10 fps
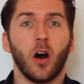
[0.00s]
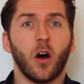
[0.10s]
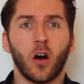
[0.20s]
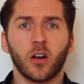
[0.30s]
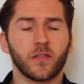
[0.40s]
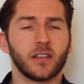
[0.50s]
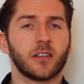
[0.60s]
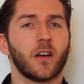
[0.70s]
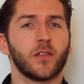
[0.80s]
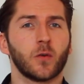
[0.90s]
All of this
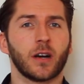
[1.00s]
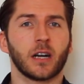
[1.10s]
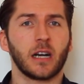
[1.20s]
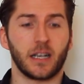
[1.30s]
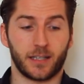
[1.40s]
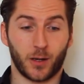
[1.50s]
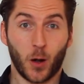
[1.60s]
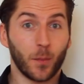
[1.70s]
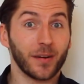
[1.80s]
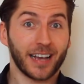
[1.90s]
software is
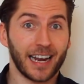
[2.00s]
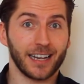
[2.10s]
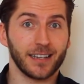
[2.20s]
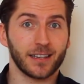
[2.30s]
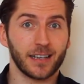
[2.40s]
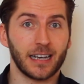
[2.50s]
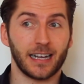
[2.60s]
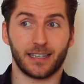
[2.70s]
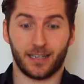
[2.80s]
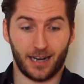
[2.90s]
complicated,
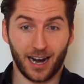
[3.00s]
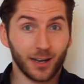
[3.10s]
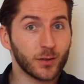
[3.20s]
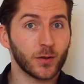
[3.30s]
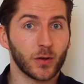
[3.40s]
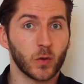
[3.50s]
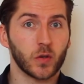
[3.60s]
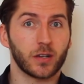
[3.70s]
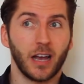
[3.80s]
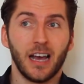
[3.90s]
it's hard to
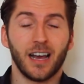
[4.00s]
use,